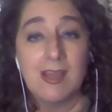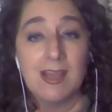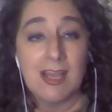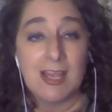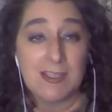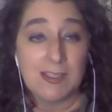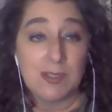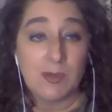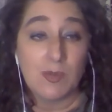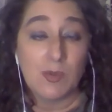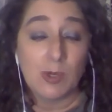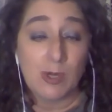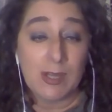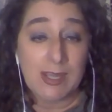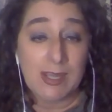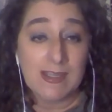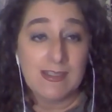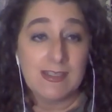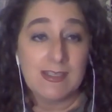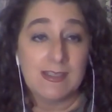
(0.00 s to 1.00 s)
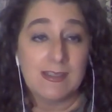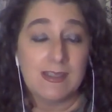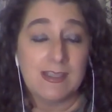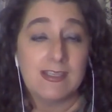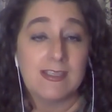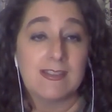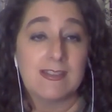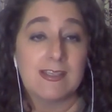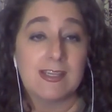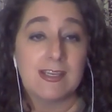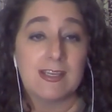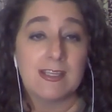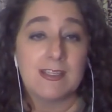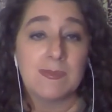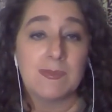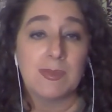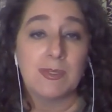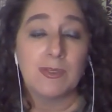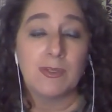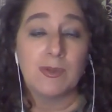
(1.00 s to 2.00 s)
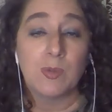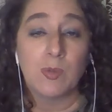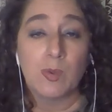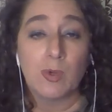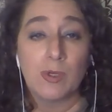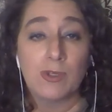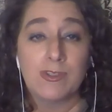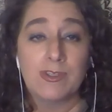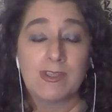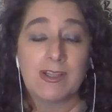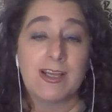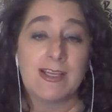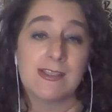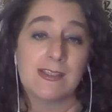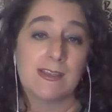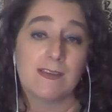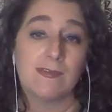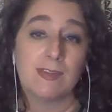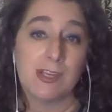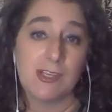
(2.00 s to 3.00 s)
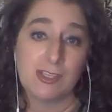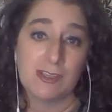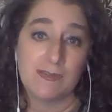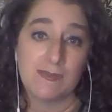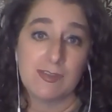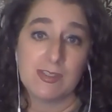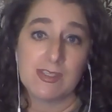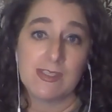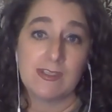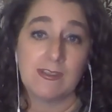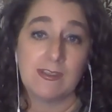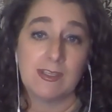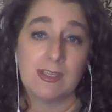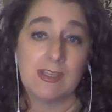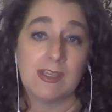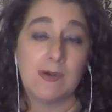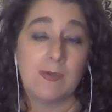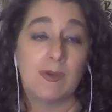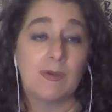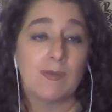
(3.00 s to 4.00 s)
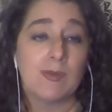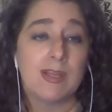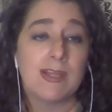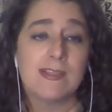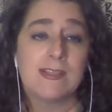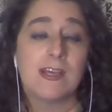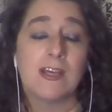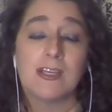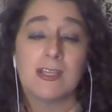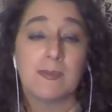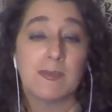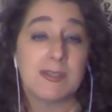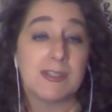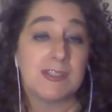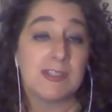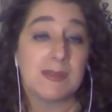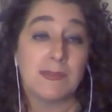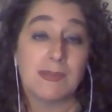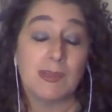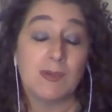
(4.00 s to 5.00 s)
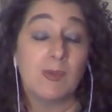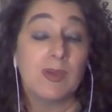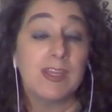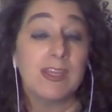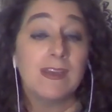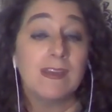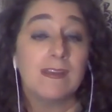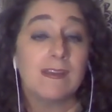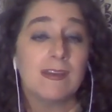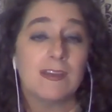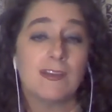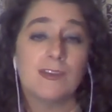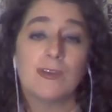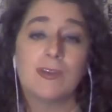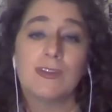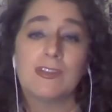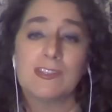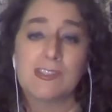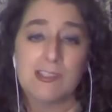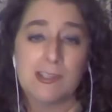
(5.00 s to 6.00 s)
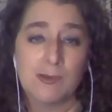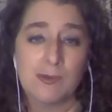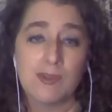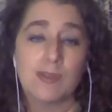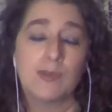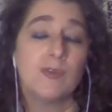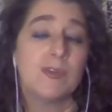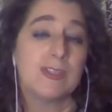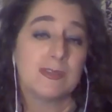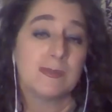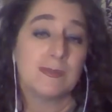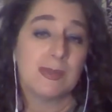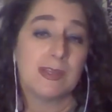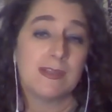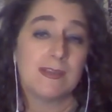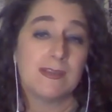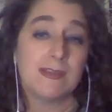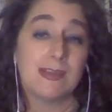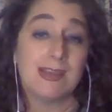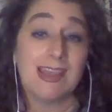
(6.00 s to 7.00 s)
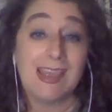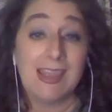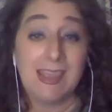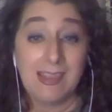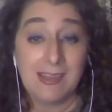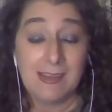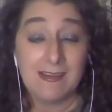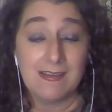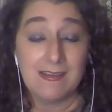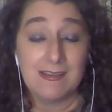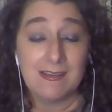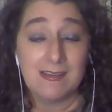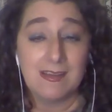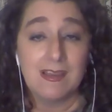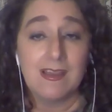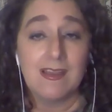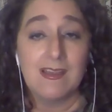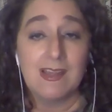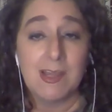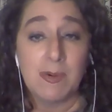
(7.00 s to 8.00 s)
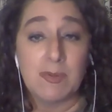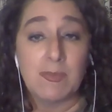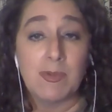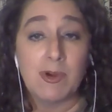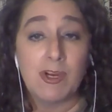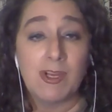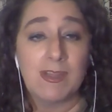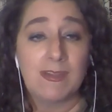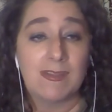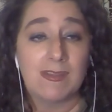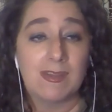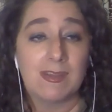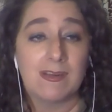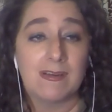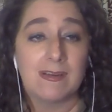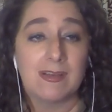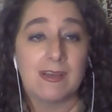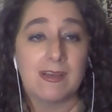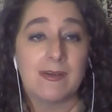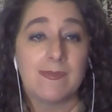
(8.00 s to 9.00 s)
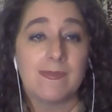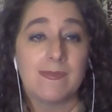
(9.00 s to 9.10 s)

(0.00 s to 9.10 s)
As the war ended, they decided to build a world-class convention facility that would raise occupancy midweek and during the slow tourism months, and that would market the area.